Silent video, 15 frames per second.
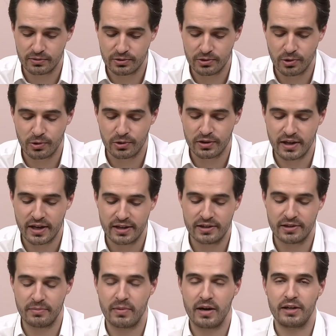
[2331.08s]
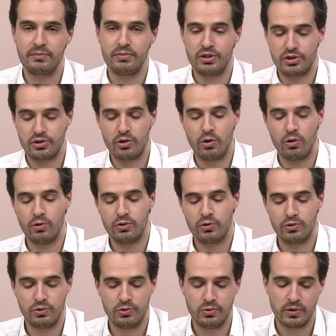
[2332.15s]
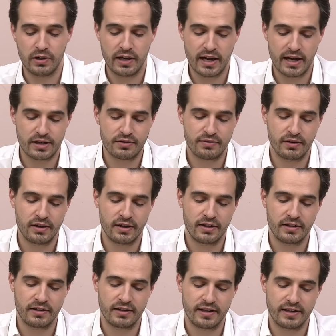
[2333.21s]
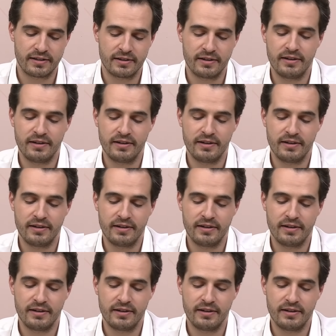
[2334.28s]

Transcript: your data might be sold to a hedge fund and that